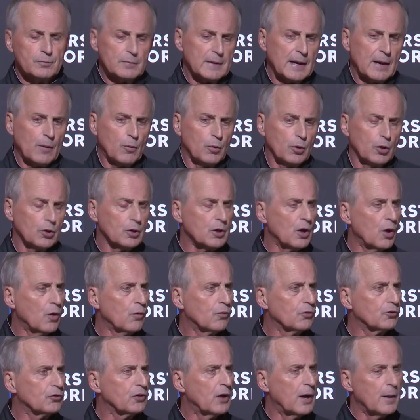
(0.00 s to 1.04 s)
I will look
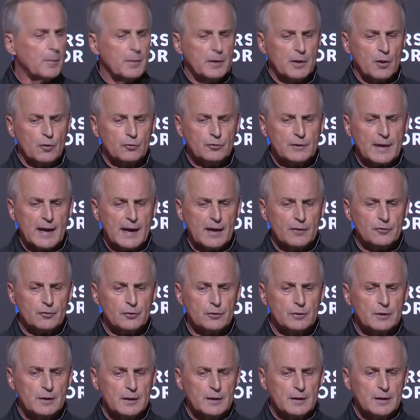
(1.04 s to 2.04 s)
over some, and those guys are